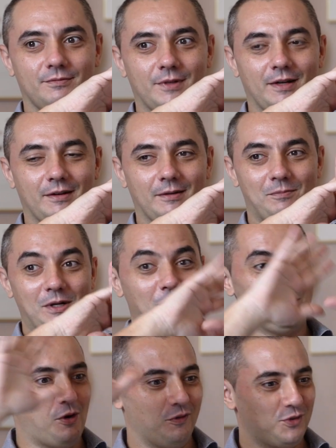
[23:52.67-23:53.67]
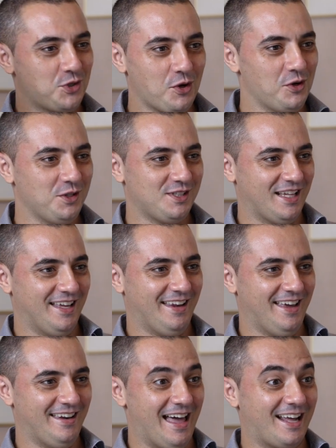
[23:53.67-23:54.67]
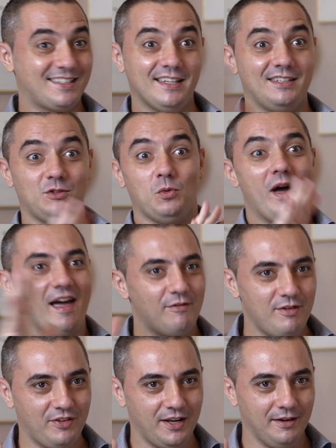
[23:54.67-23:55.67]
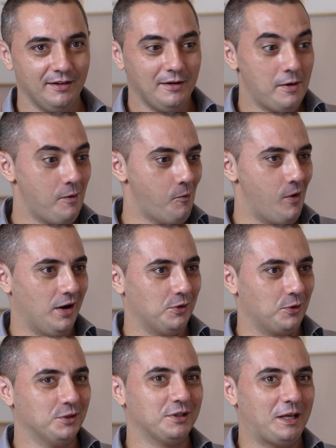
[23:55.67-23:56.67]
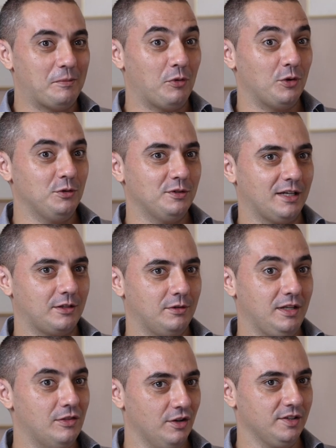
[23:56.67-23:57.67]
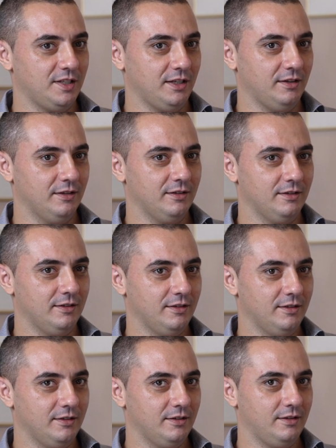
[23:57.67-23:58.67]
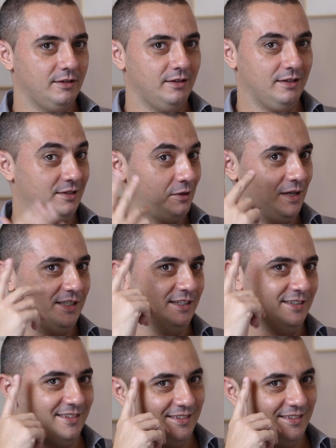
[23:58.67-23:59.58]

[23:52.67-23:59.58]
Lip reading: a plethora of choice and access to everything while the country produces actually nothing? It's crazy.